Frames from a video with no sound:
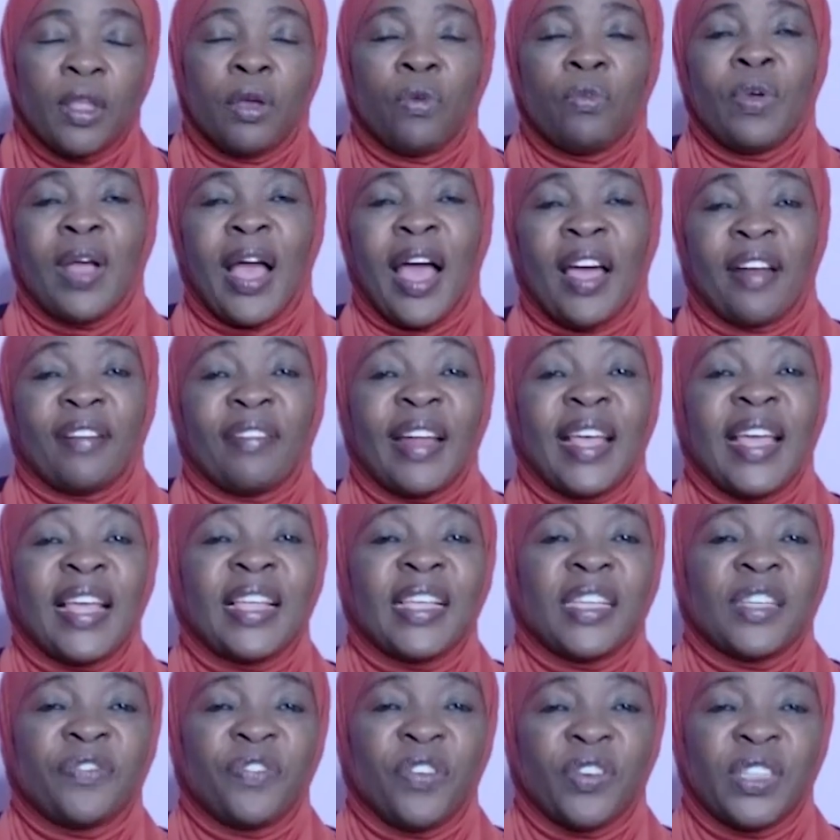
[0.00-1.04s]
We
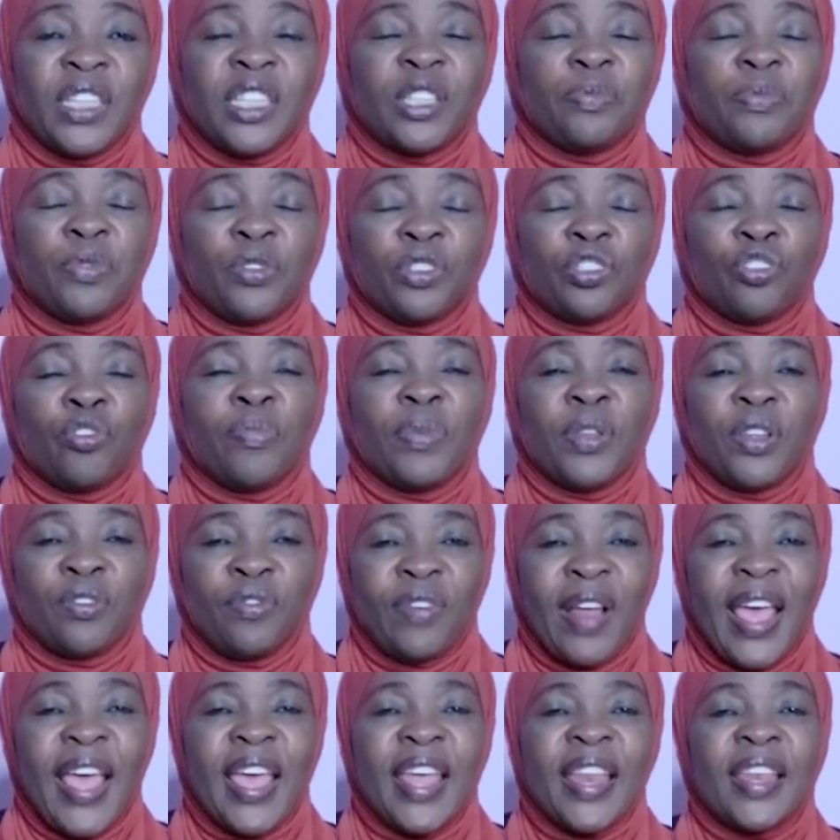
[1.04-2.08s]
arrange for these books to be
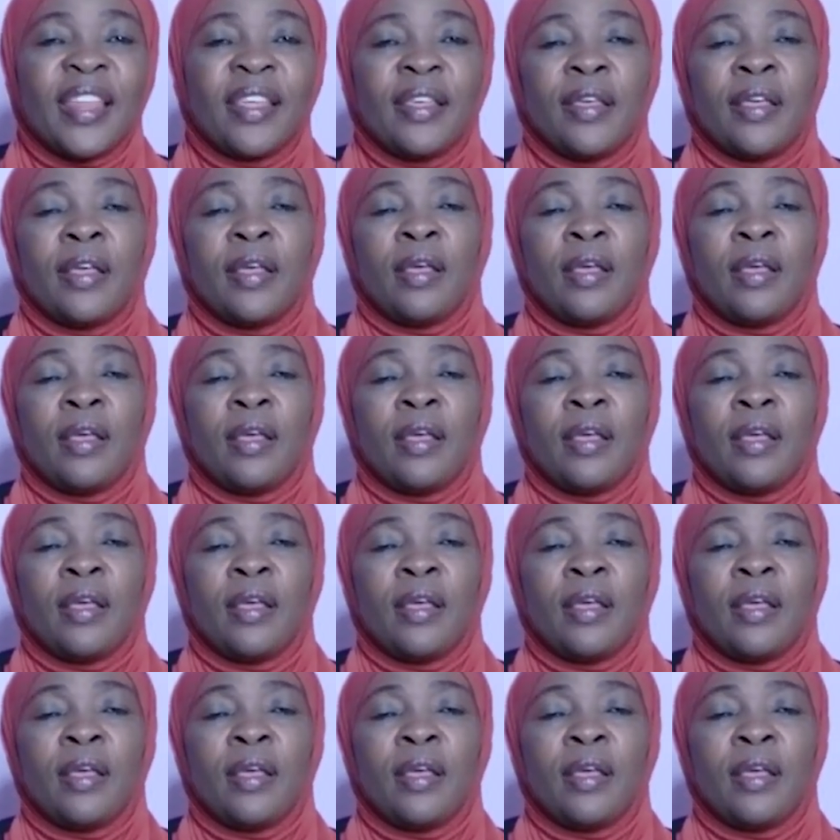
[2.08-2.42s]
read.